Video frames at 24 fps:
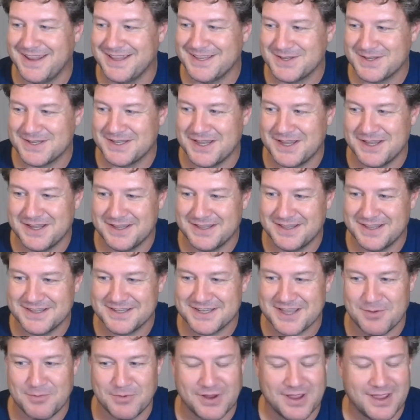
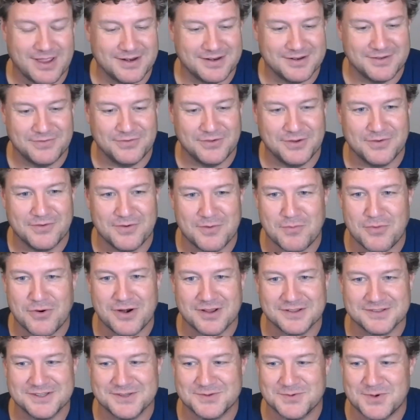that's coming out in a few
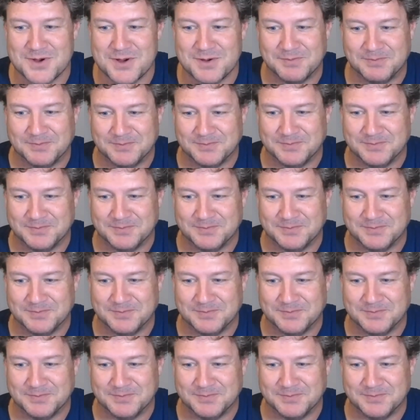different products as well.